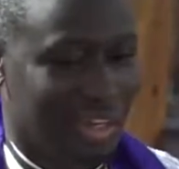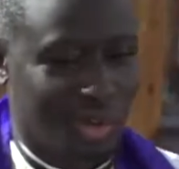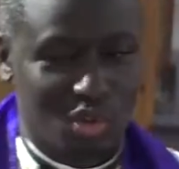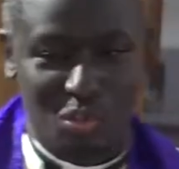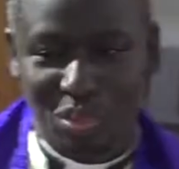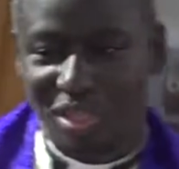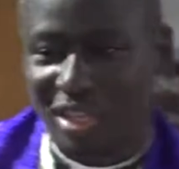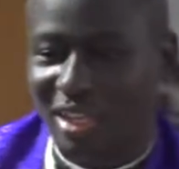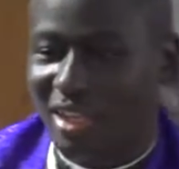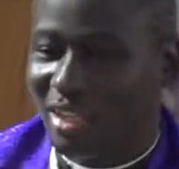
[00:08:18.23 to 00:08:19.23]
who will be
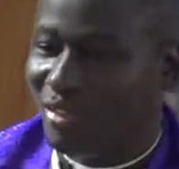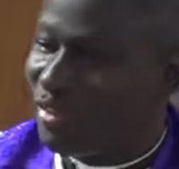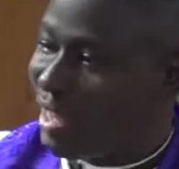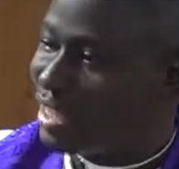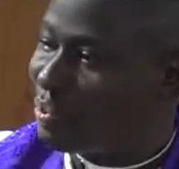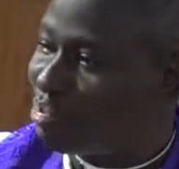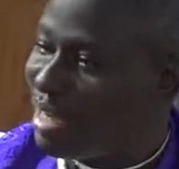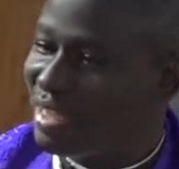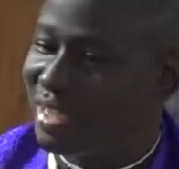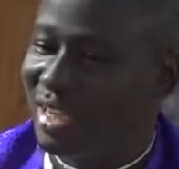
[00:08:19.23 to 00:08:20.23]
the, the vice
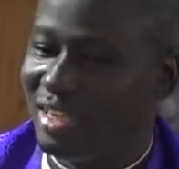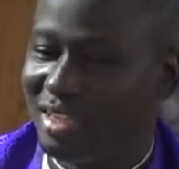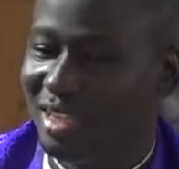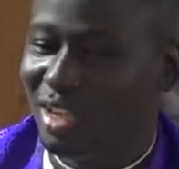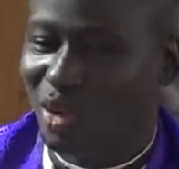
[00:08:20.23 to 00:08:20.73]
president,